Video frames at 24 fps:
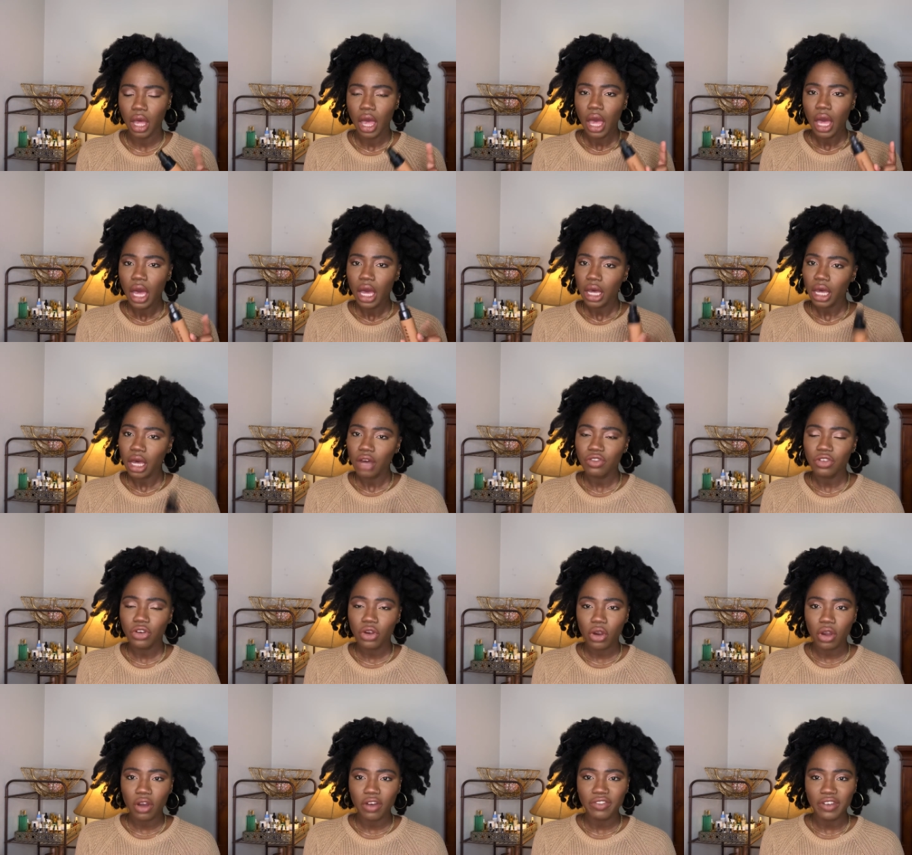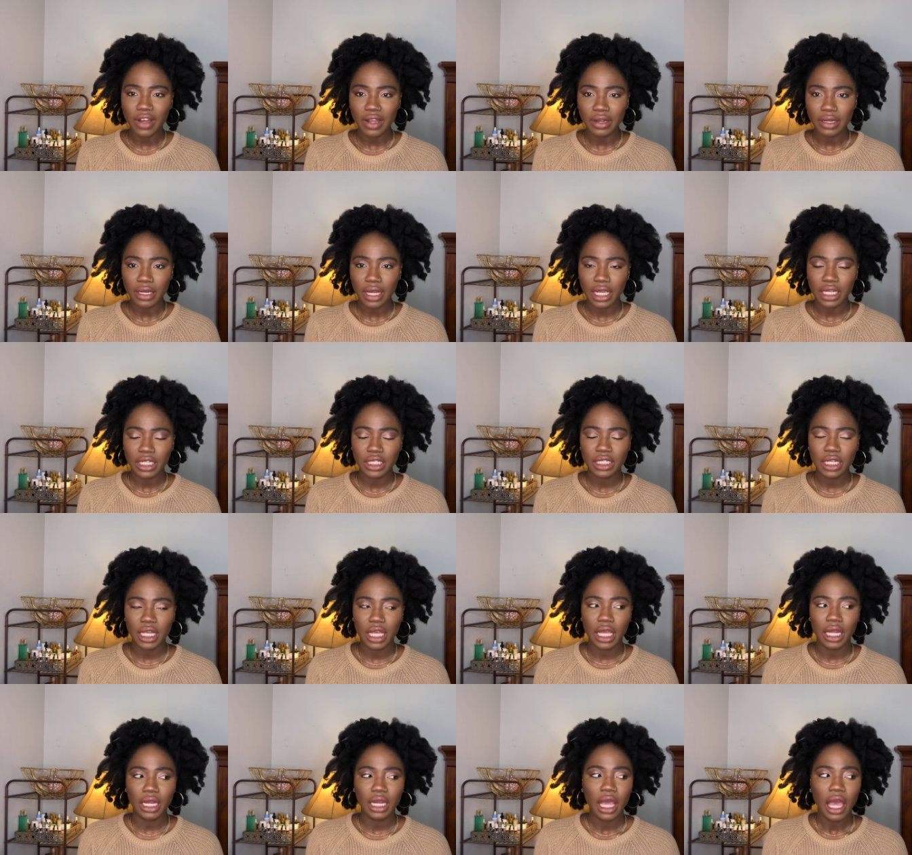Covergirl
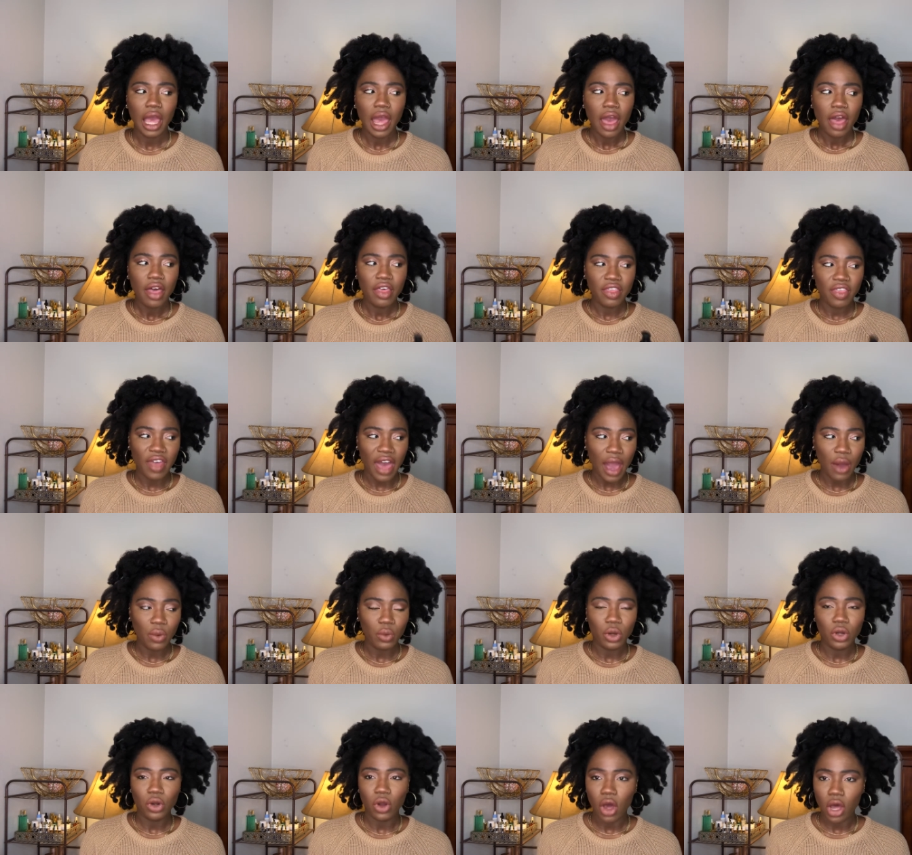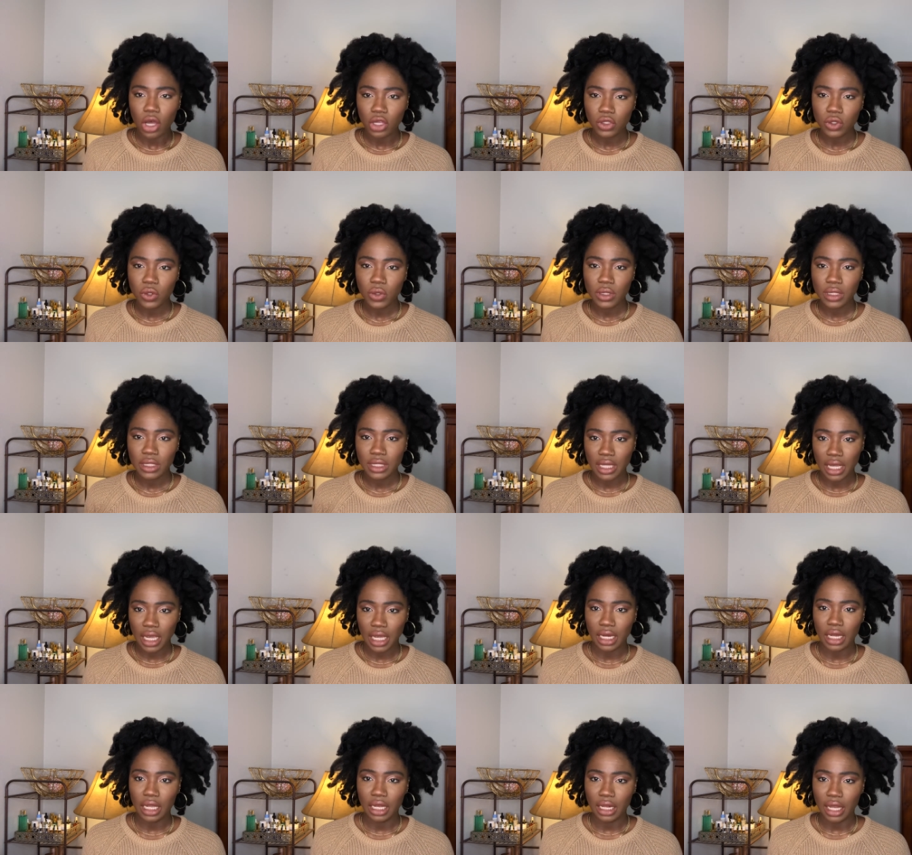foundation, that one also
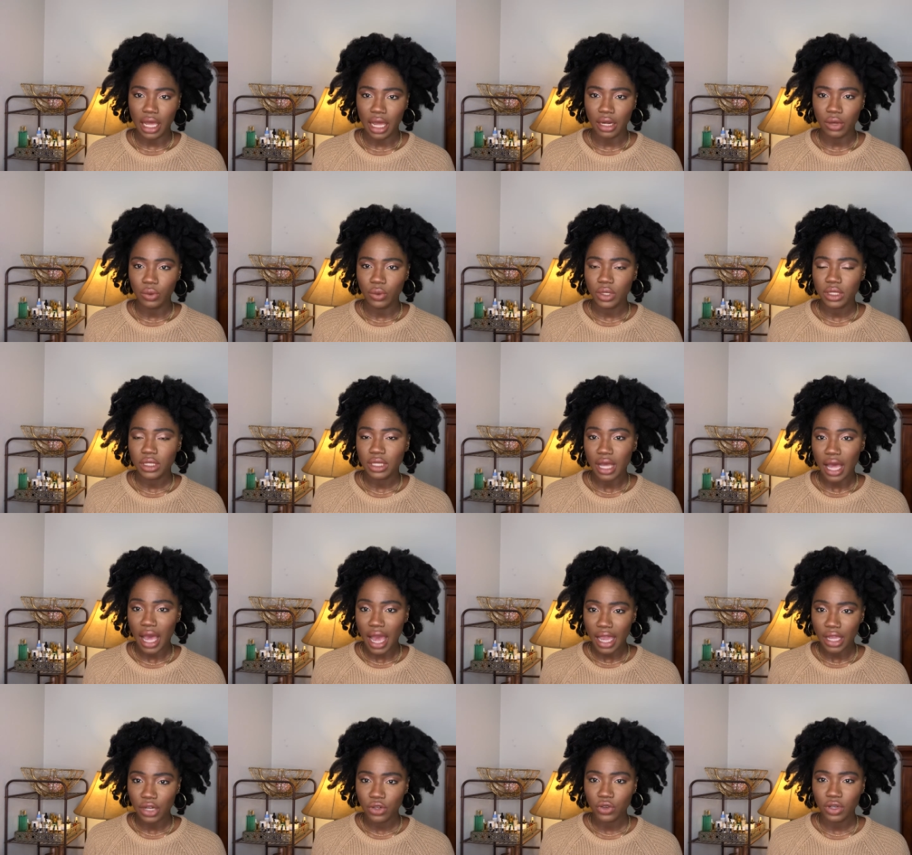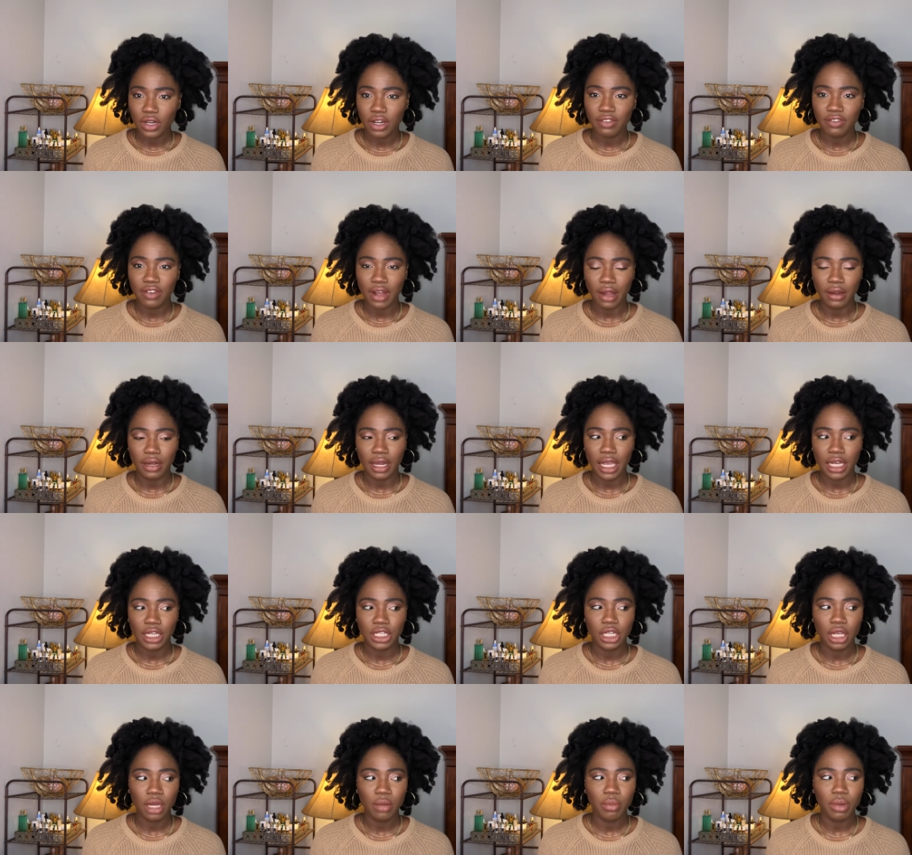stated that it was a hydrating
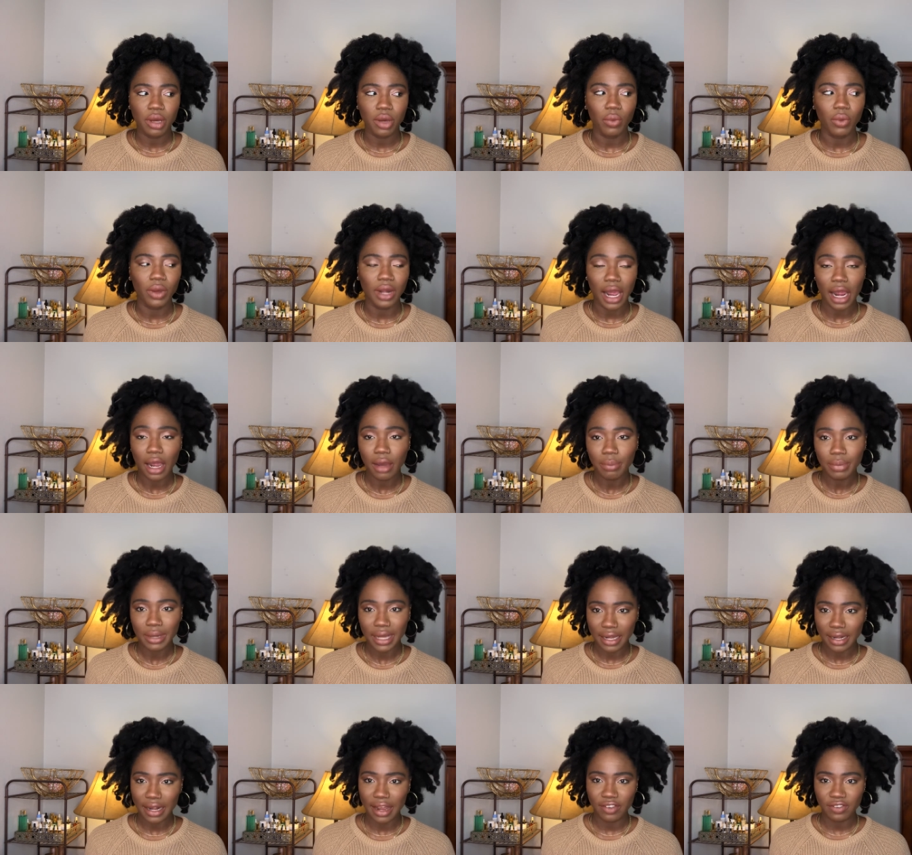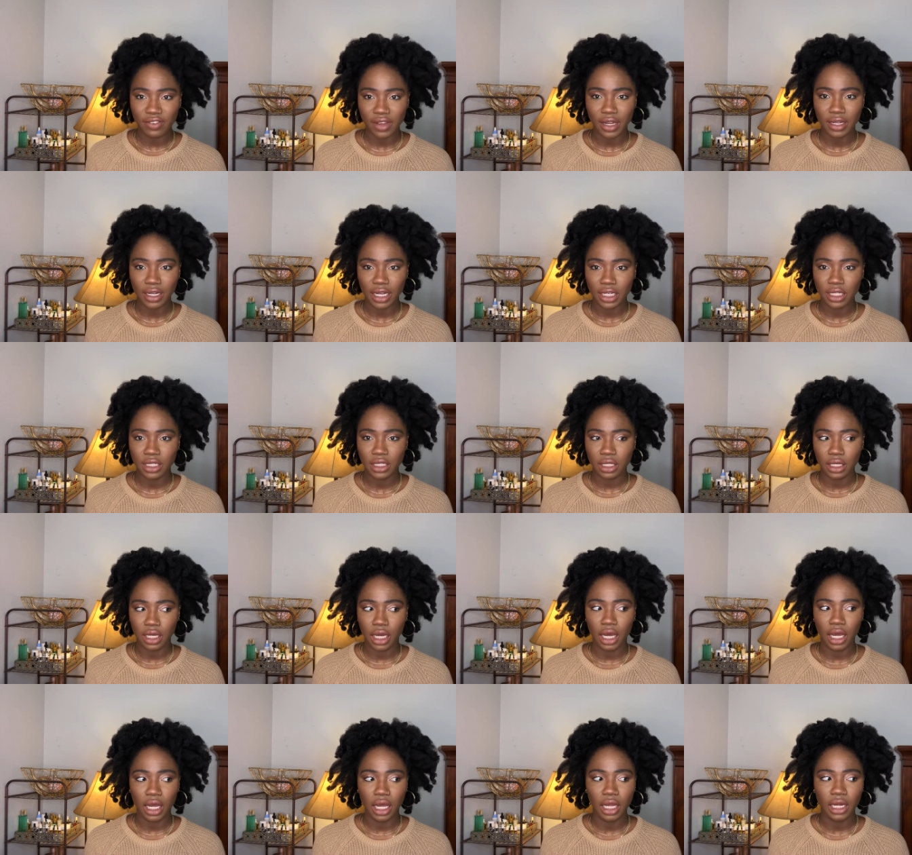foundation, but when I applied that foundation
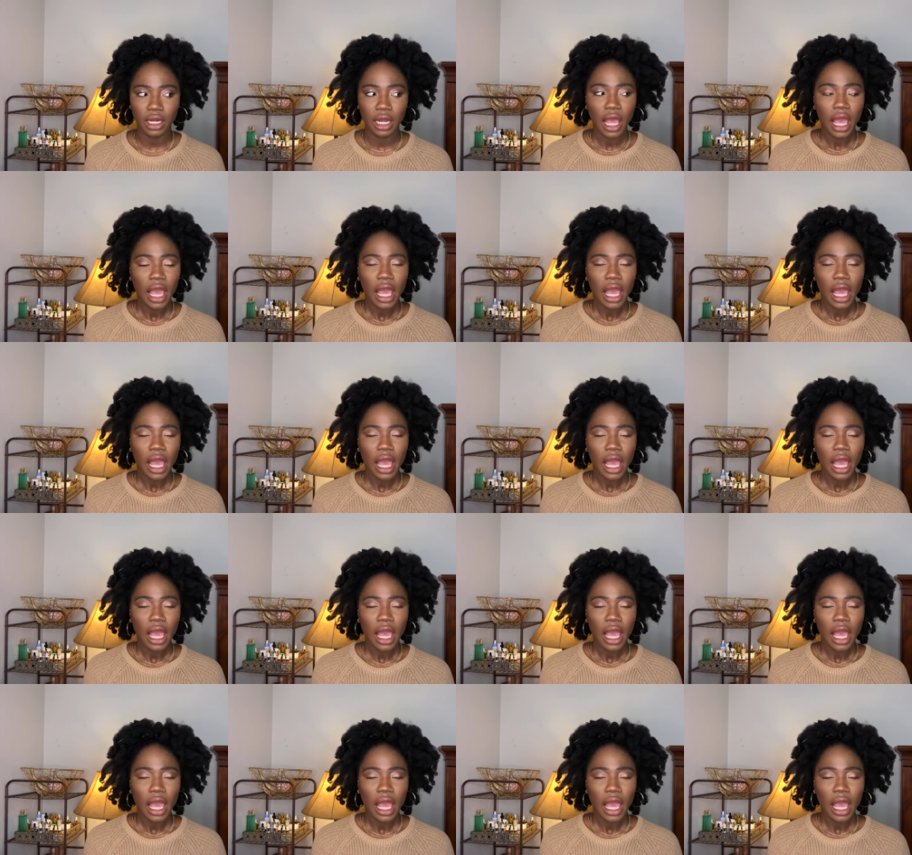on,